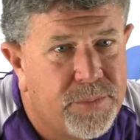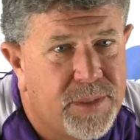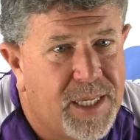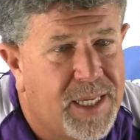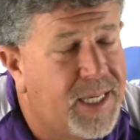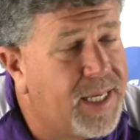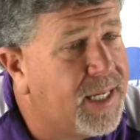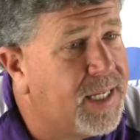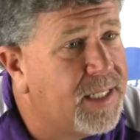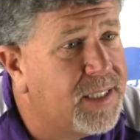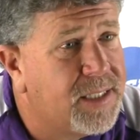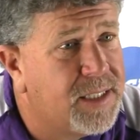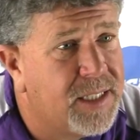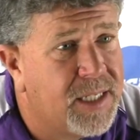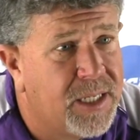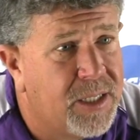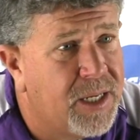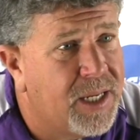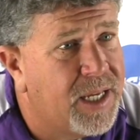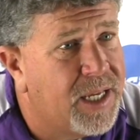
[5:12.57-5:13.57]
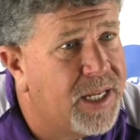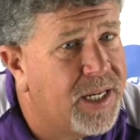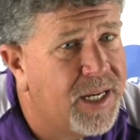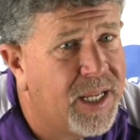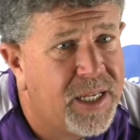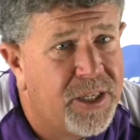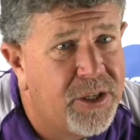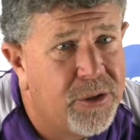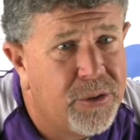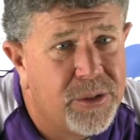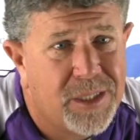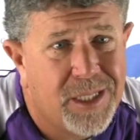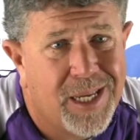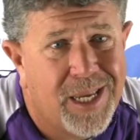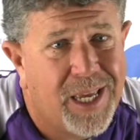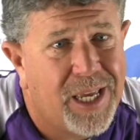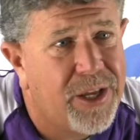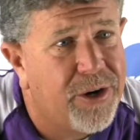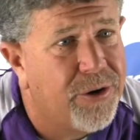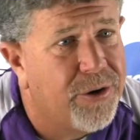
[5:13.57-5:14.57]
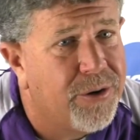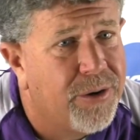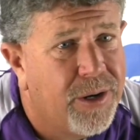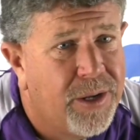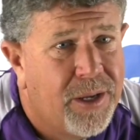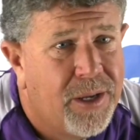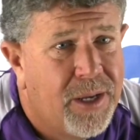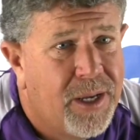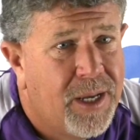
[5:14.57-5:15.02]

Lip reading: keys. And as a hitter,